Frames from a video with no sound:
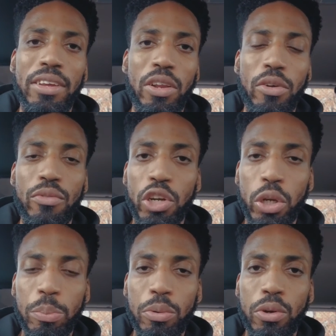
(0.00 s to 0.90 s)
you know,
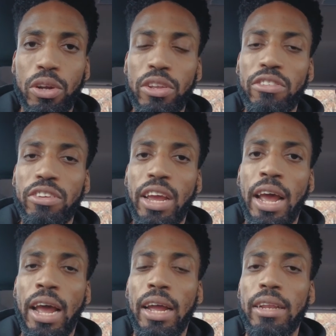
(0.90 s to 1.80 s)
vision boards
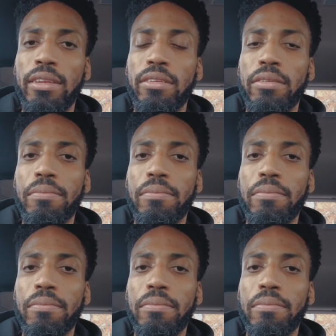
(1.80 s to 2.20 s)
and